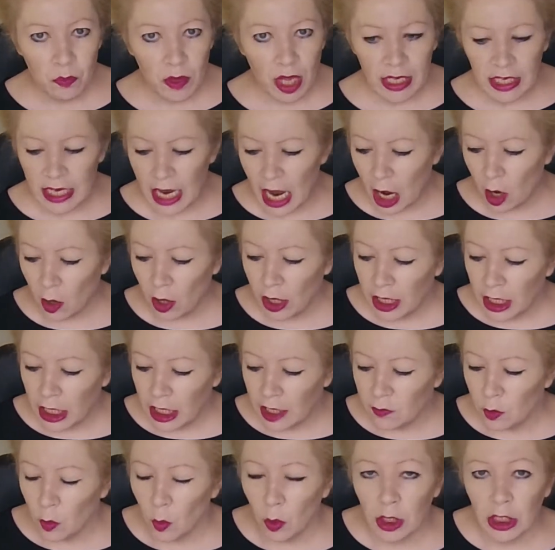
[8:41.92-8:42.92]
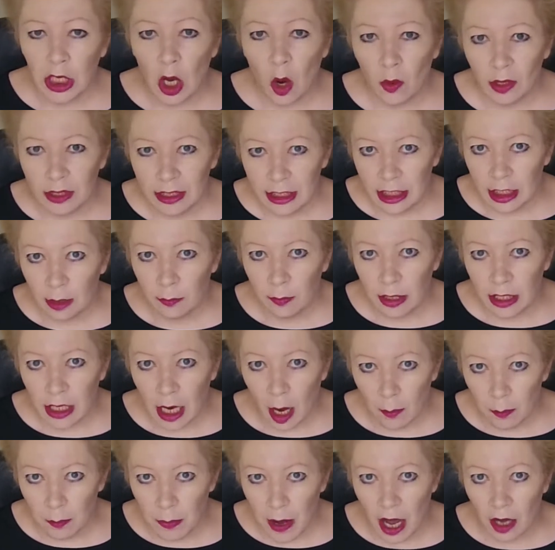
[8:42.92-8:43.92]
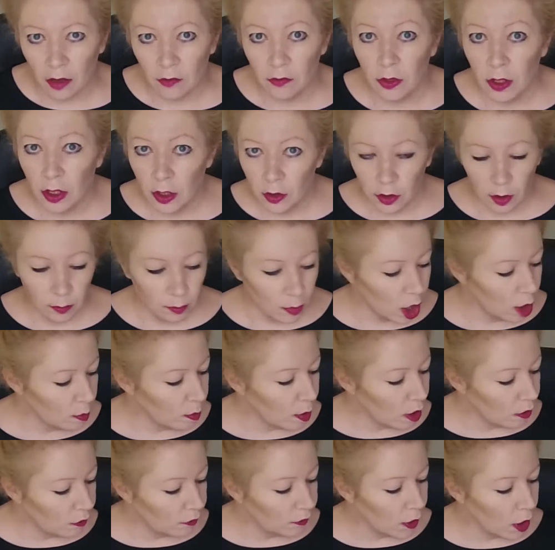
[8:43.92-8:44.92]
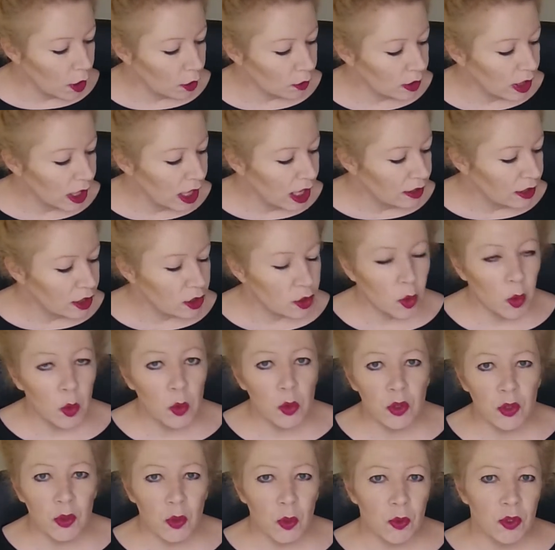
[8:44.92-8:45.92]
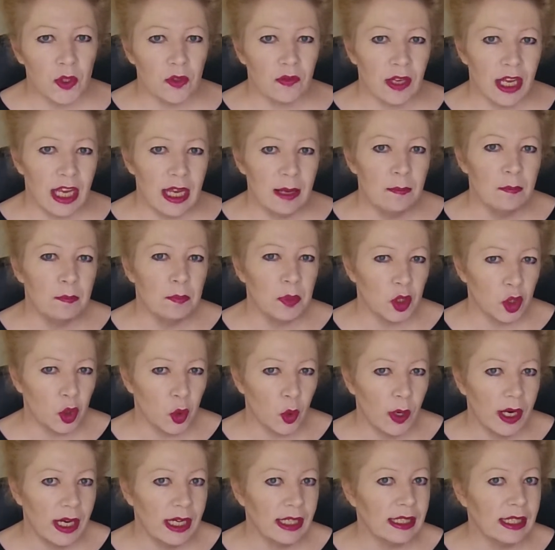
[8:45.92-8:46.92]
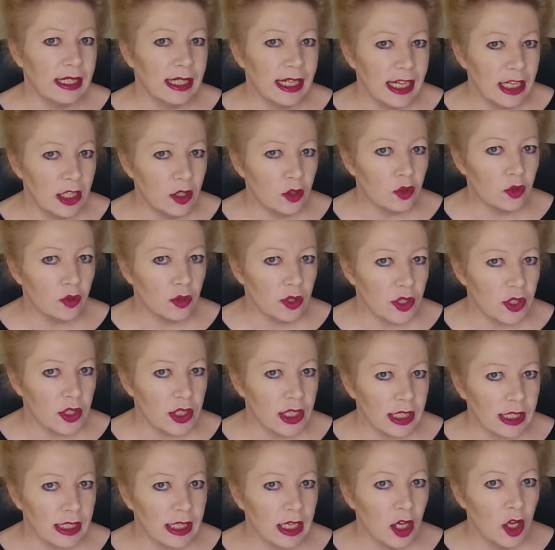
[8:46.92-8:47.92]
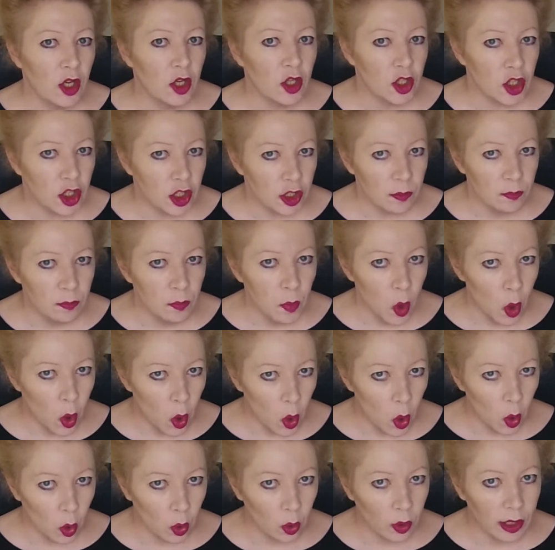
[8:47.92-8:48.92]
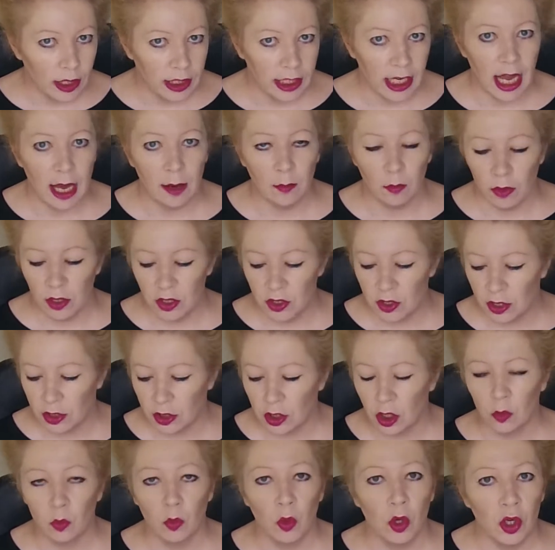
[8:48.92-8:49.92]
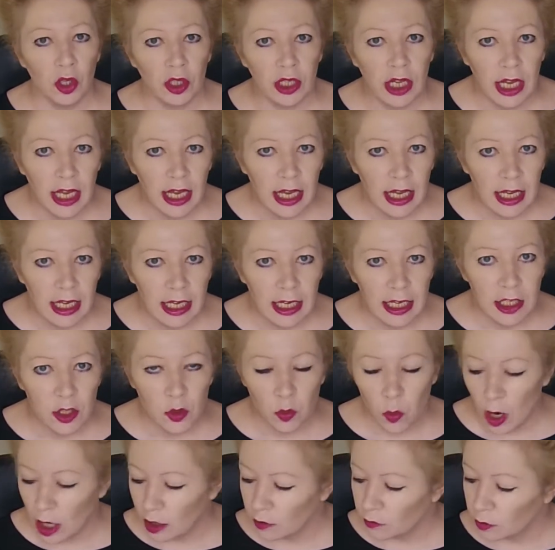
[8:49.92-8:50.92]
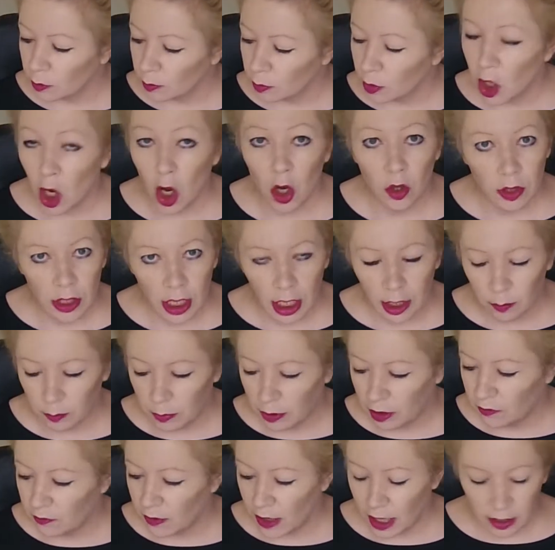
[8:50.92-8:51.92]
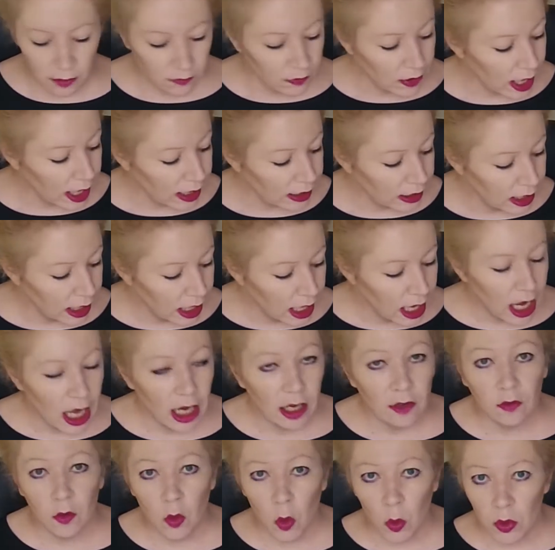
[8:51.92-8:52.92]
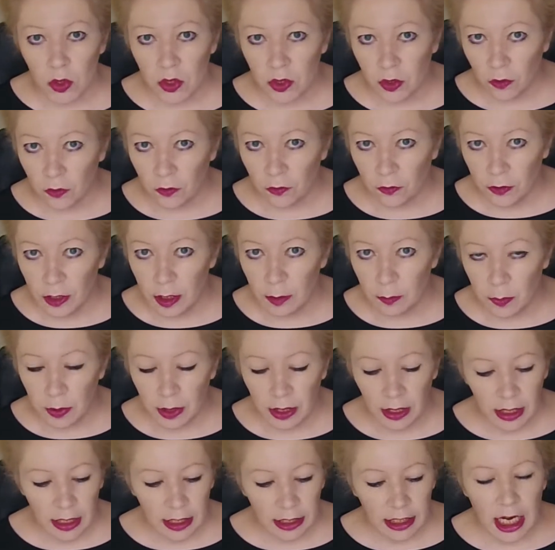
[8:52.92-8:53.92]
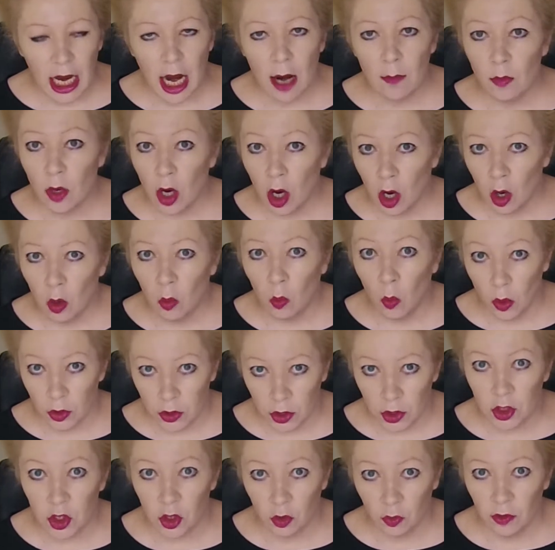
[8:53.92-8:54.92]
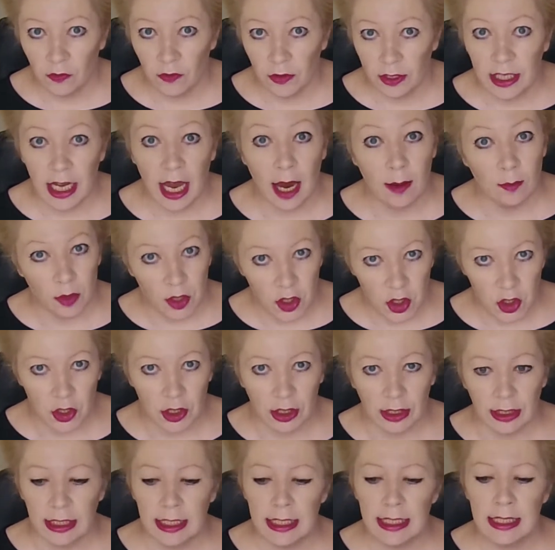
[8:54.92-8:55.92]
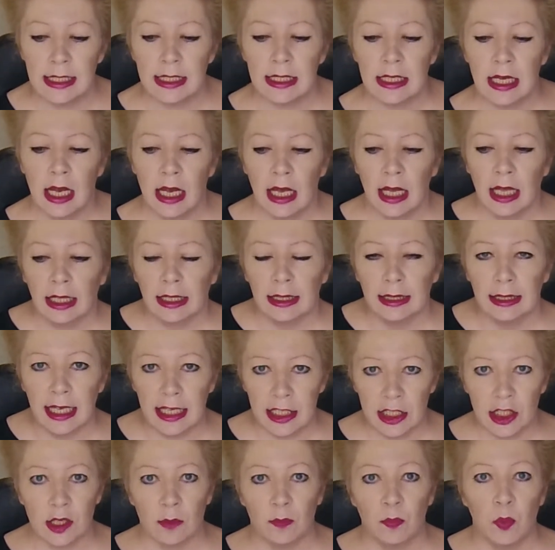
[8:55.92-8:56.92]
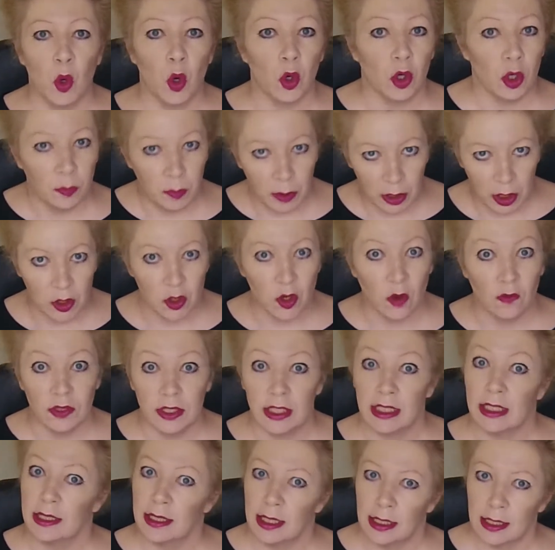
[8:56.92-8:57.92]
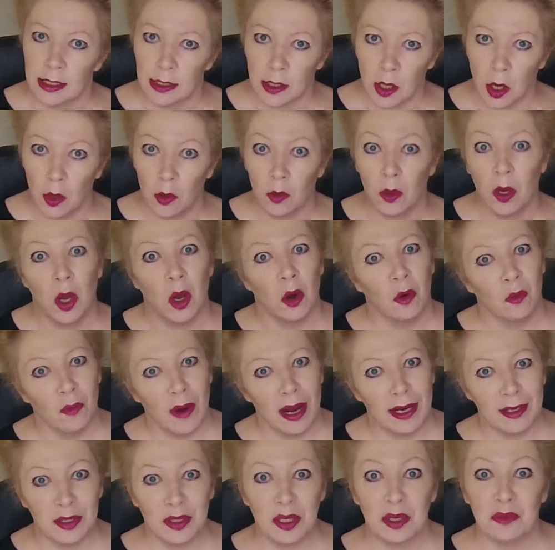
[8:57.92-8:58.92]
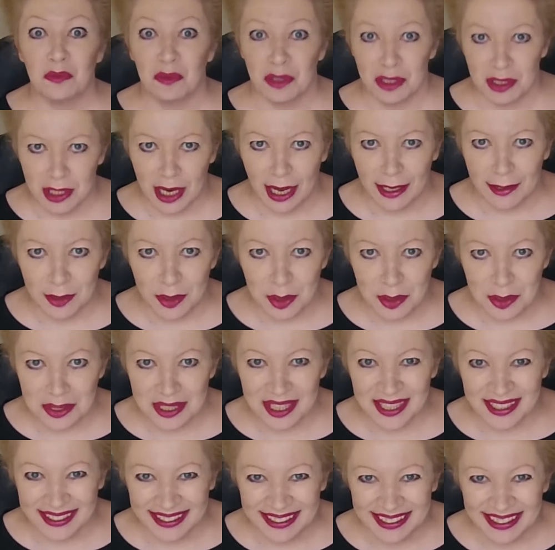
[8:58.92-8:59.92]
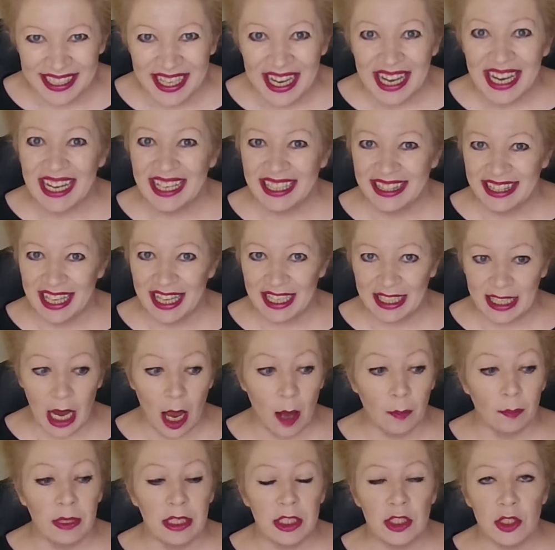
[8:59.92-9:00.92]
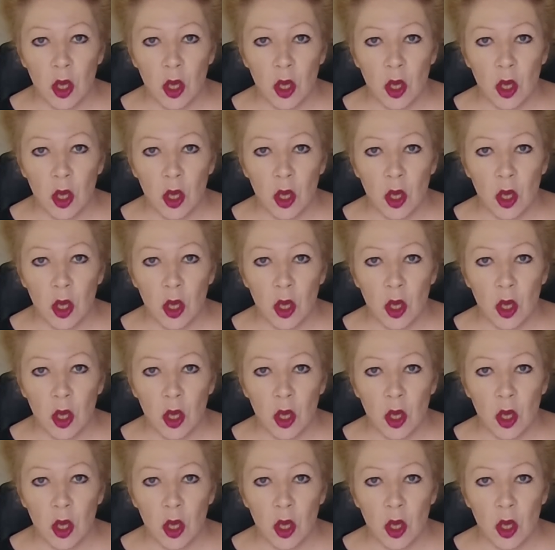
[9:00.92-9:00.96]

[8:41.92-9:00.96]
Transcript: Now, if you want to go a little bit above the mobile phone, there's all sorts of in-between and interesting small cameras that can work. Here's one from Kodak, big fan of that. And of course, the flip camera was a terrific camera, still is. Less supported because obviously Cisco rendered it redundant in their company.